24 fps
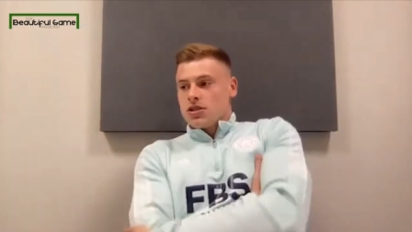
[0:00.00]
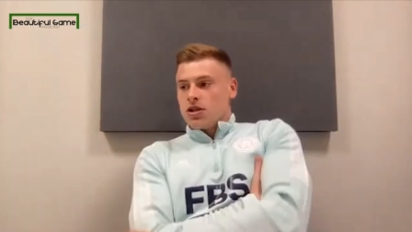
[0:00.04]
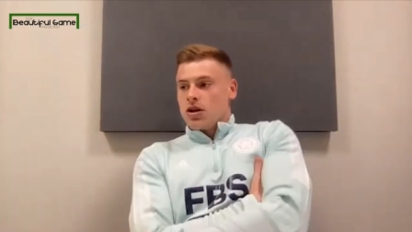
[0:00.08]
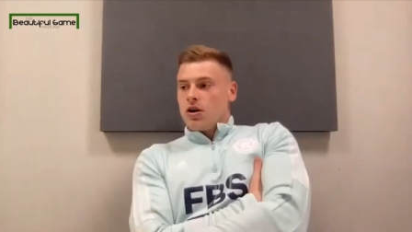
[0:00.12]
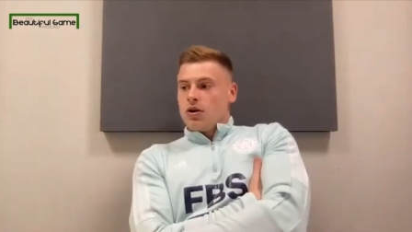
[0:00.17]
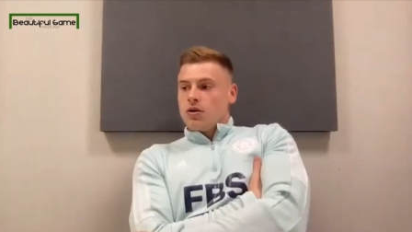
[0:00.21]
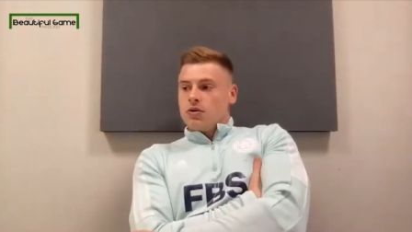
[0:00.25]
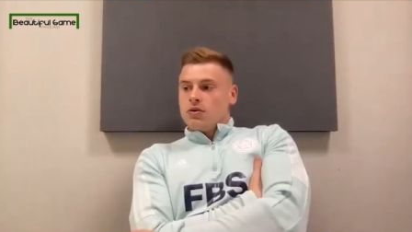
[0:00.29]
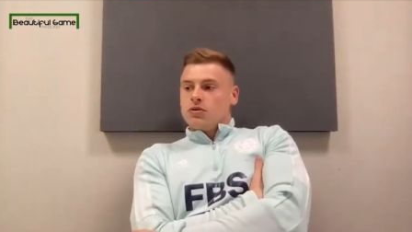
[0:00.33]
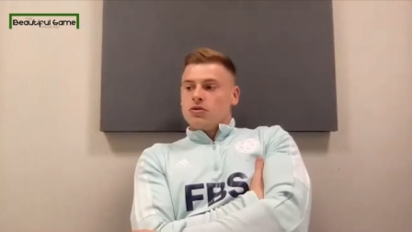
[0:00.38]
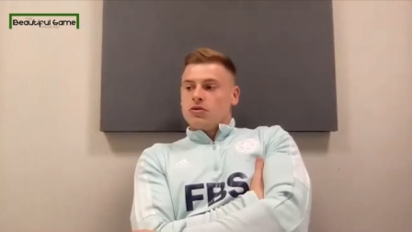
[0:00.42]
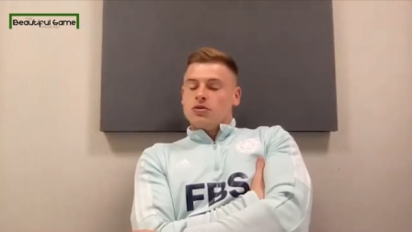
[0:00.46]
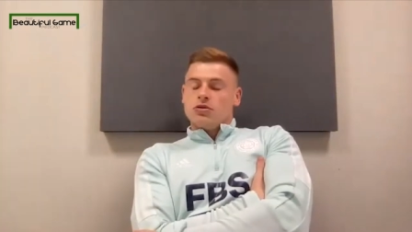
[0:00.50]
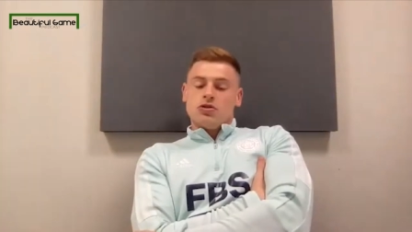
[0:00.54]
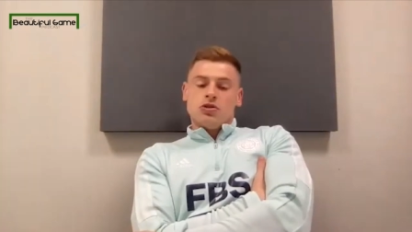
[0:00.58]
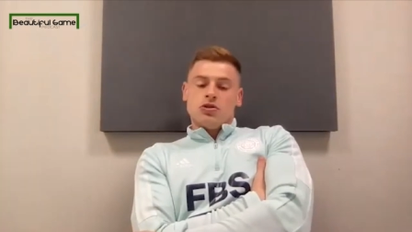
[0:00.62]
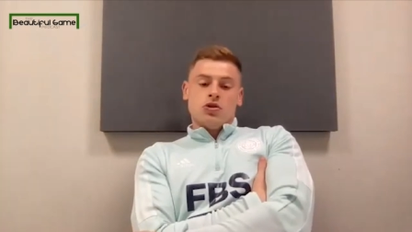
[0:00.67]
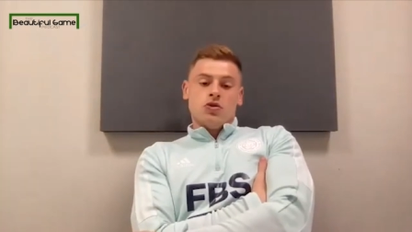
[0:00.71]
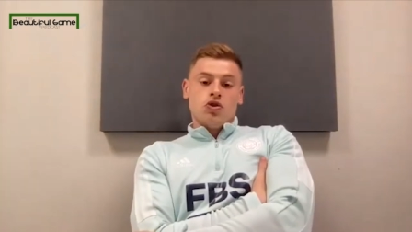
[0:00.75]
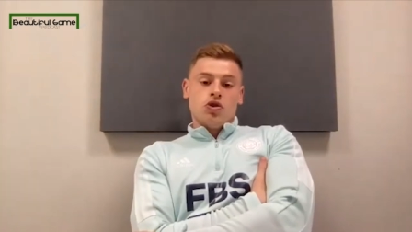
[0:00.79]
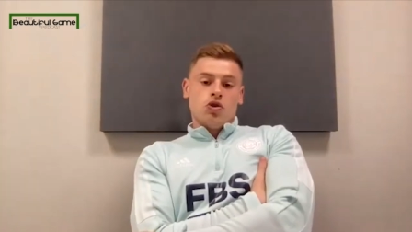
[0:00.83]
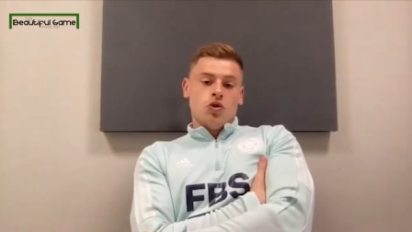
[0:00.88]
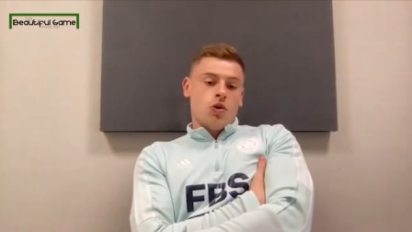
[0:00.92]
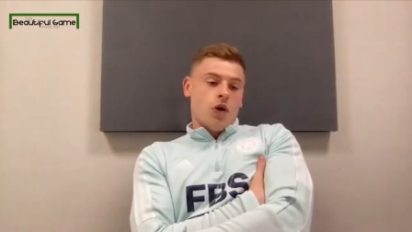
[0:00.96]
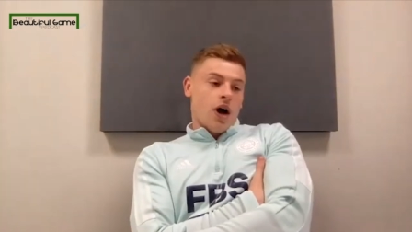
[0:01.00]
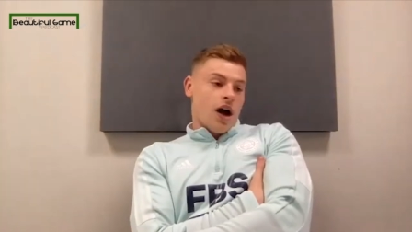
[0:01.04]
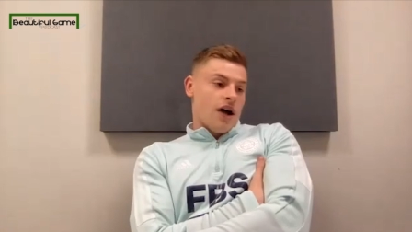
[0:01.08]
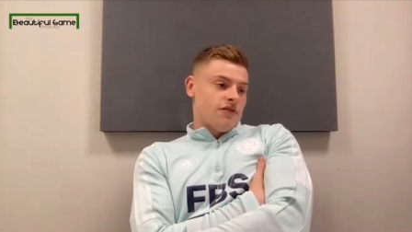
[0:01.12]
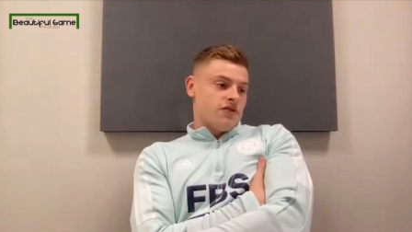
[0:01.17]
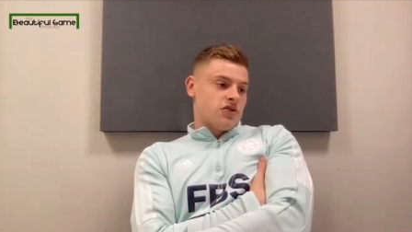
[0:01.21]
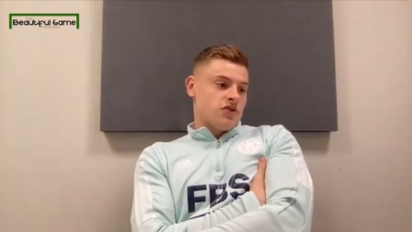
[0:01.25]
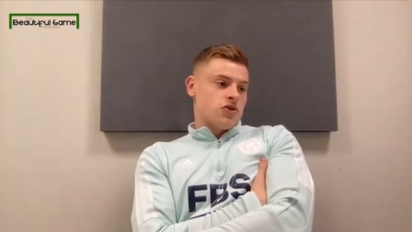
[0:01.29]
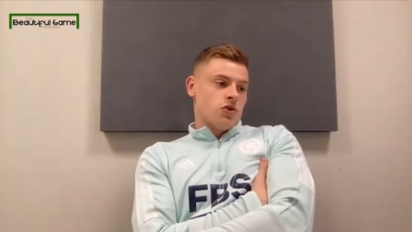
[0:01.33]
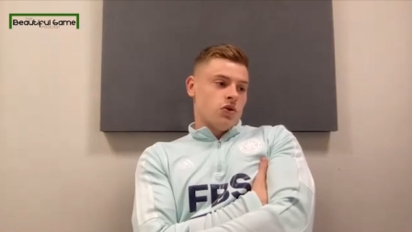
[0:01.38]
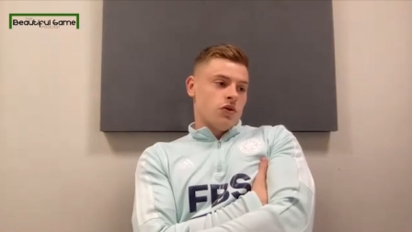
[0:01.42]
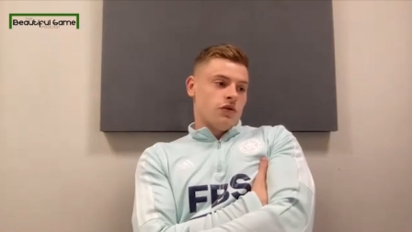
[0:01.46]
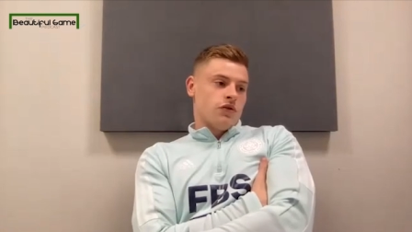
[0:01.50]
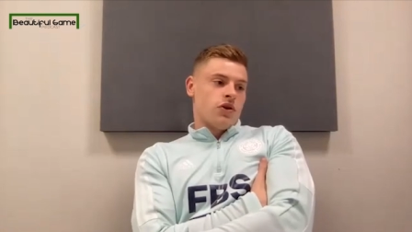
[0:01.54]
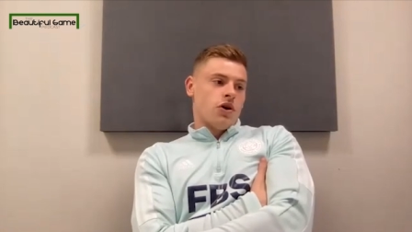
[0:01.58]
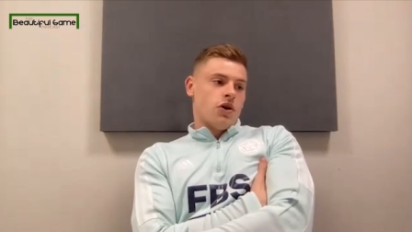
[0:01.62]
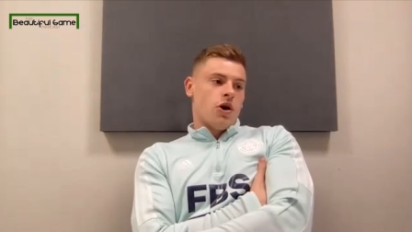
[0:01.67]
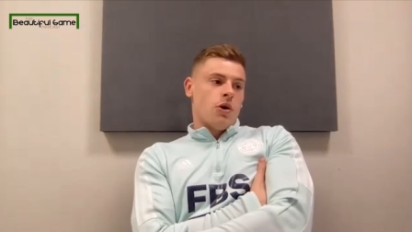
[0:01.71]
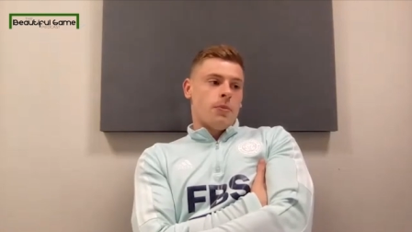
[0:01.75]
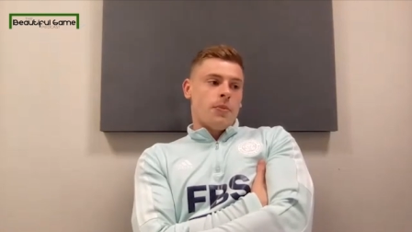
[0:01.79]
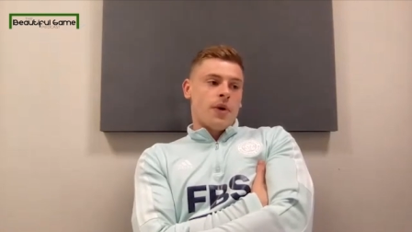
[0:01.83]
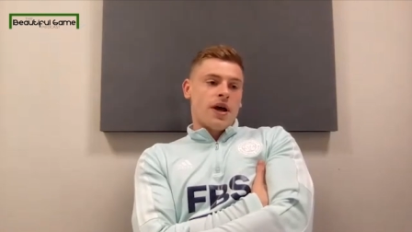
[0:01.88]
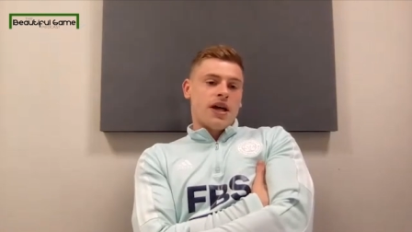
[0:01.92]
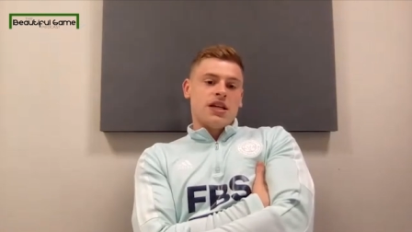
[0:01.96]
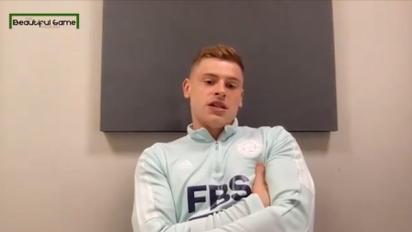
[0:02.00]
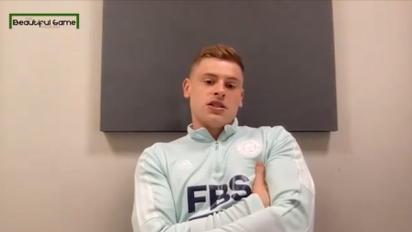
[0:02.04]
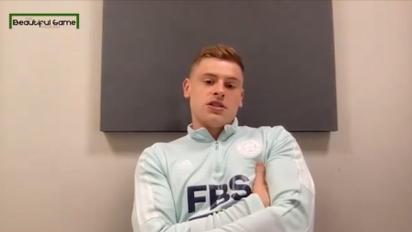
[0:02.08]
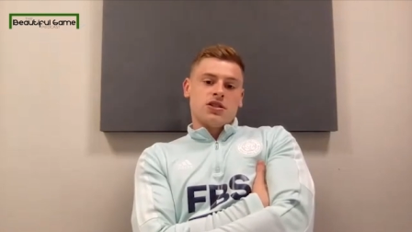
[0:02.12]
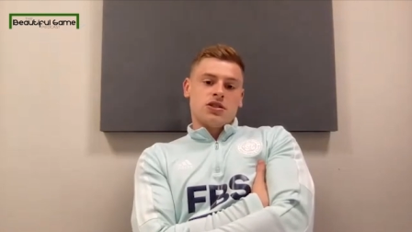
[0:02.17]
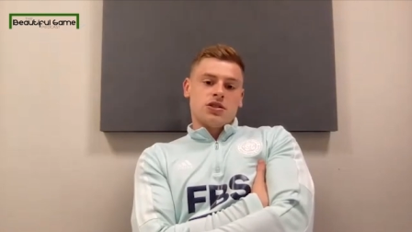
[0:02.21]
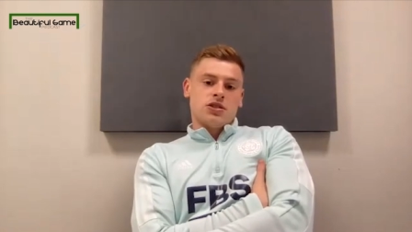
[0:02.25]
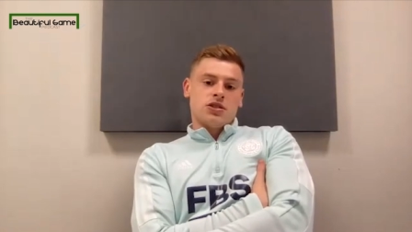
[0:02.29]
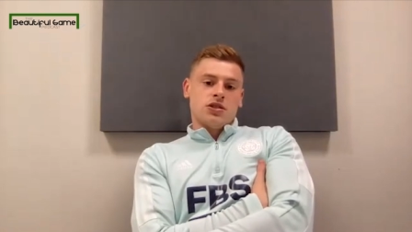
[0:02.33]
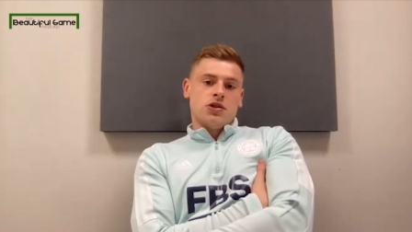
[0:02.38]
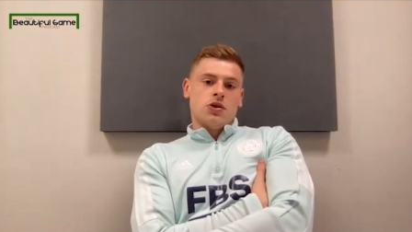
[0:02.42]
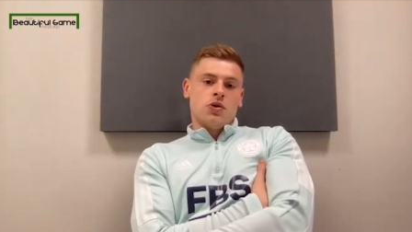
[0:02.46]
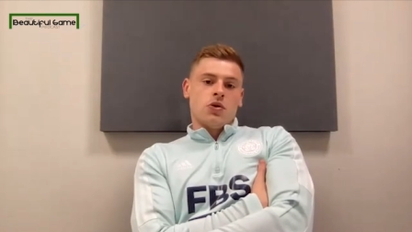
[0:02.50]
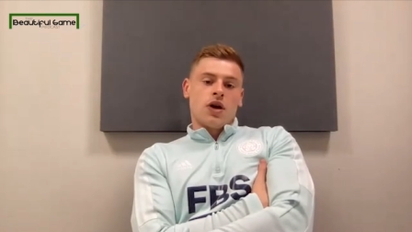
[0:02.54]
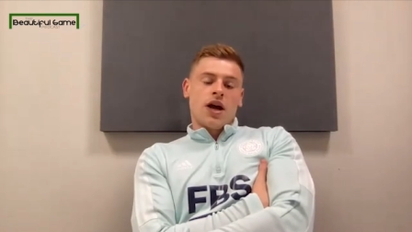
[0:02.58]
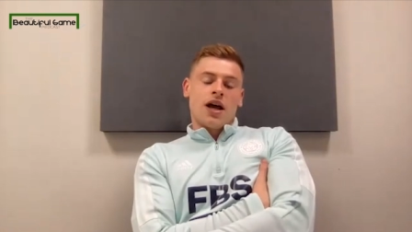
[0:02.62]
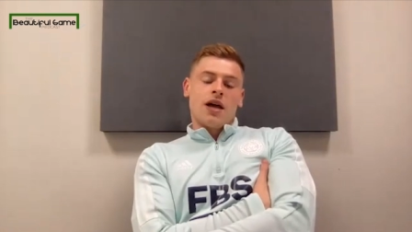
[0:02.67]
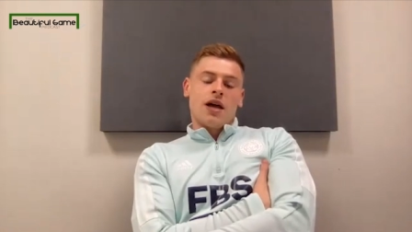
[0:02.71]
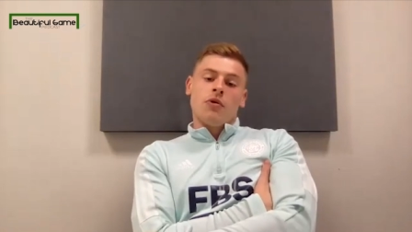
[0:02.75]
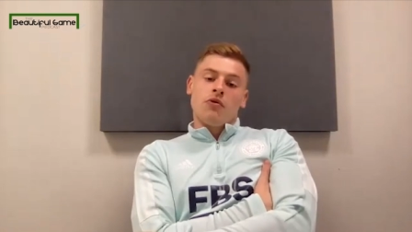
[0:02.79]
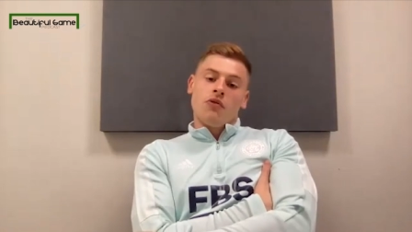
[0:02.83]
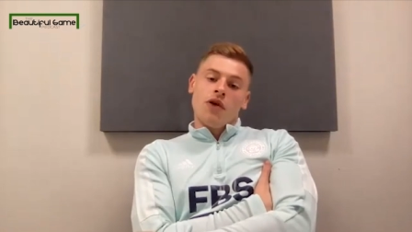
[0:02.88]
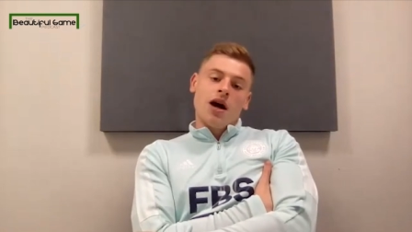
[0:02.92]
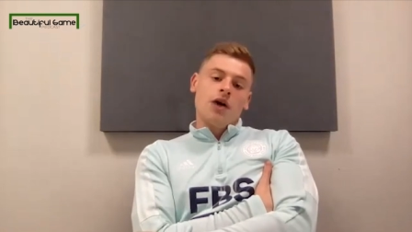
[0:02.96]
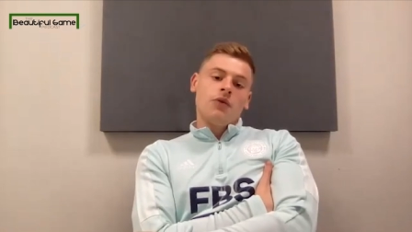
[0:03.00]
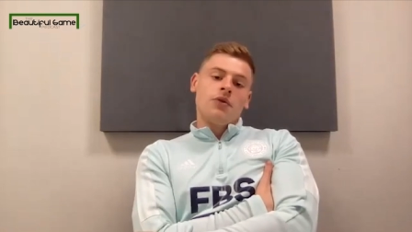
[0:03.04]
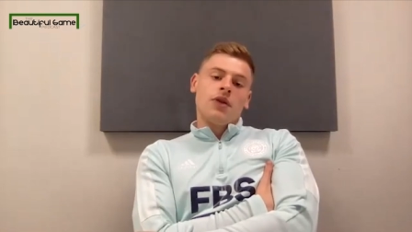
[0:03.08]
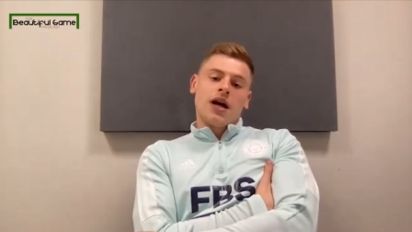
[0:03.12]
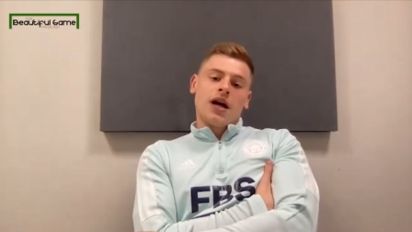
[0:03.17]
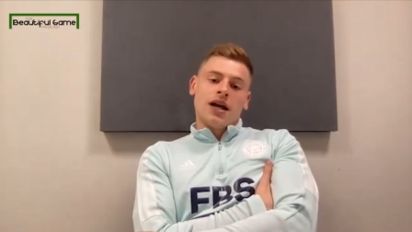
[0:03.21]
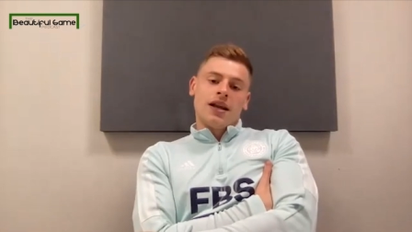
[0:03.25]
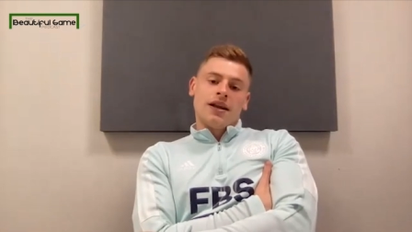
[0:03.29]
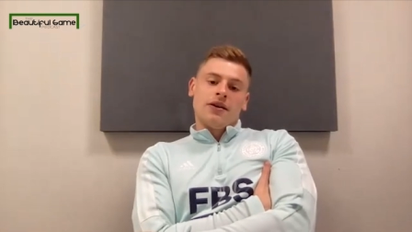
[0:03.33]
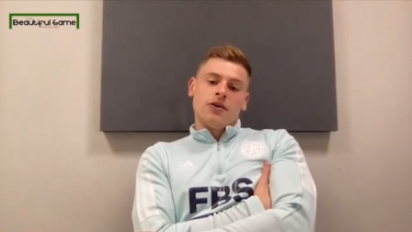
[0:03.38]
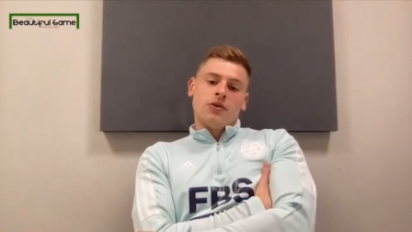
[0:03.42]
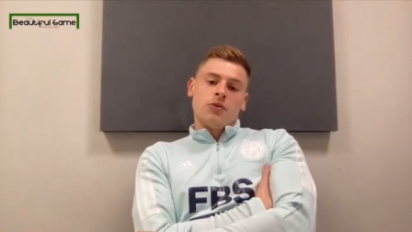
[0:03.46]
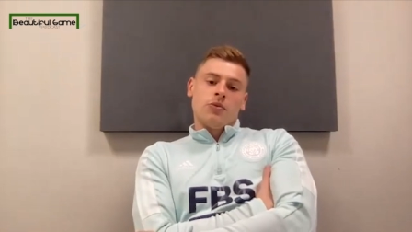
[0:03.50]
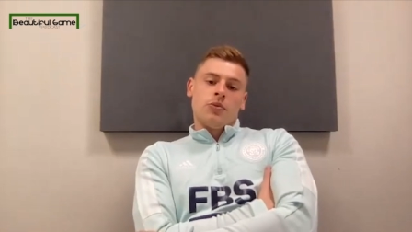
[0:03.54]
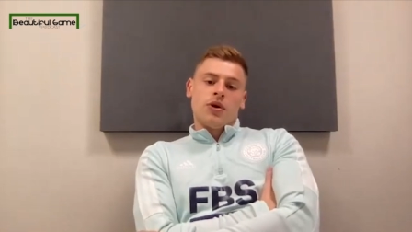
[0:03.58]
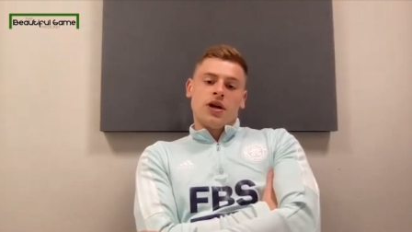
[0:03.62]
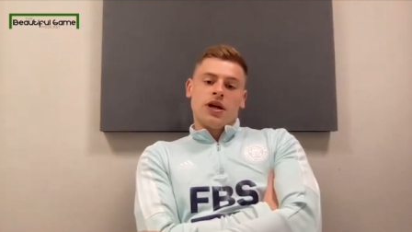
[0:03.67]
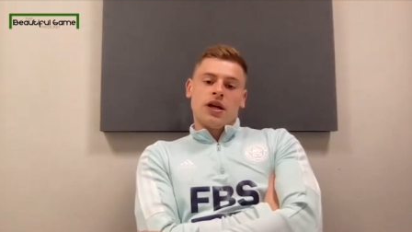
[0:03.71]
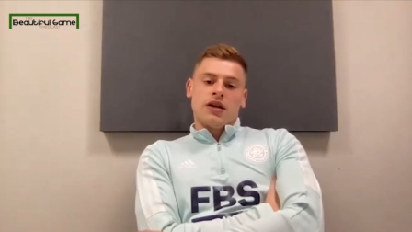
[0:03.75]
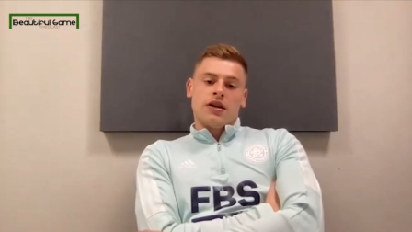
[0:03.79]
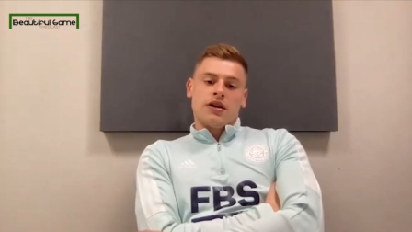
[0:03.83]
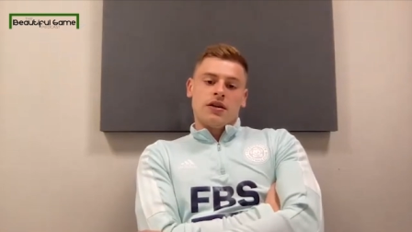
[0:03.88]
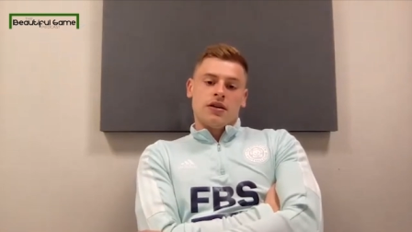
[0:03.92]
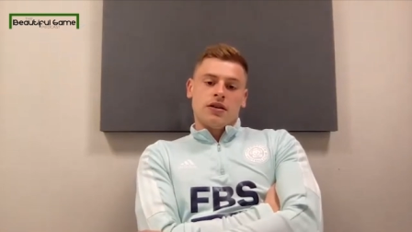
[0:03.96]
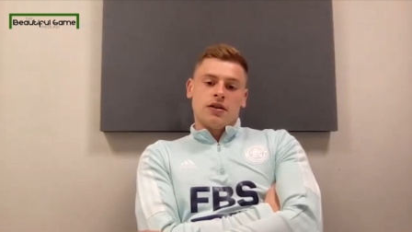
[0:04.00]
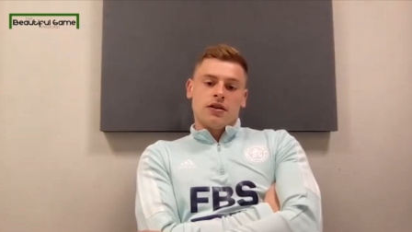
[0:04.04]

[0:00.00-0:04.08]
So you, you have sort of got to base your game around that a little bit,